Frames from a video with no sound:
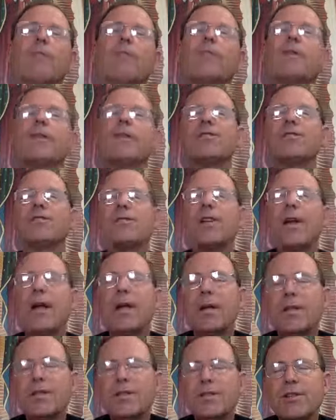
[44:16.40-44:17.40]
for the
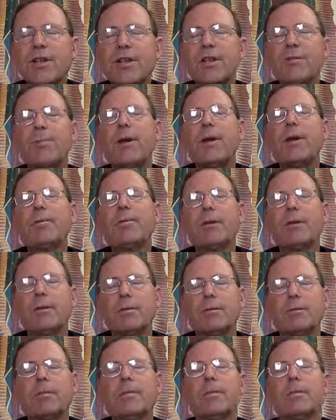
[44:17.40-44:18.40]
sins of the
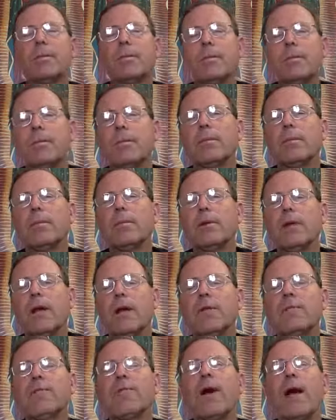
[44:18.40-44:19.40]
people
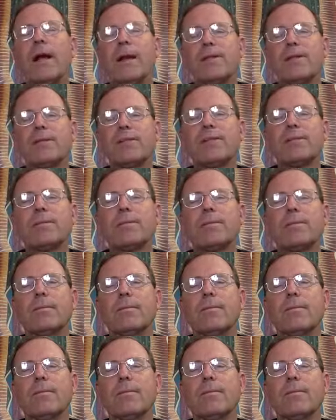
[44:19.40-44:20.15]
in France.